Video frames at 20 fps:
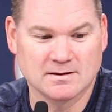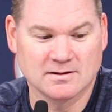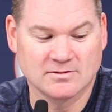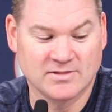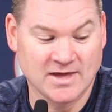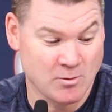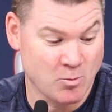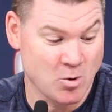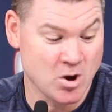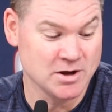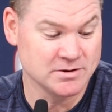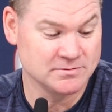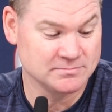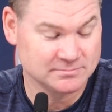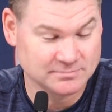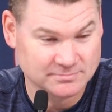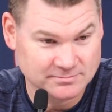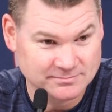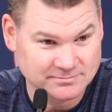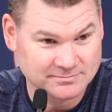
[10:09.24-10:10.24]
They
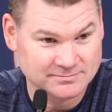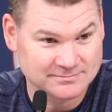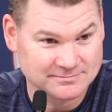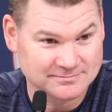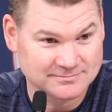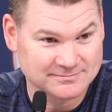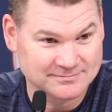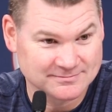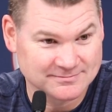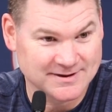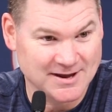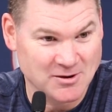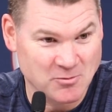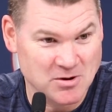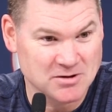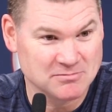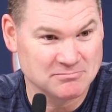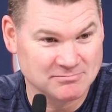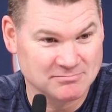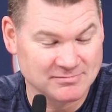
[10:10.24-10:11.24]
won. They
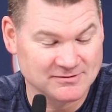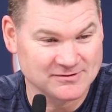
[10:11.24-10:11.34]
won.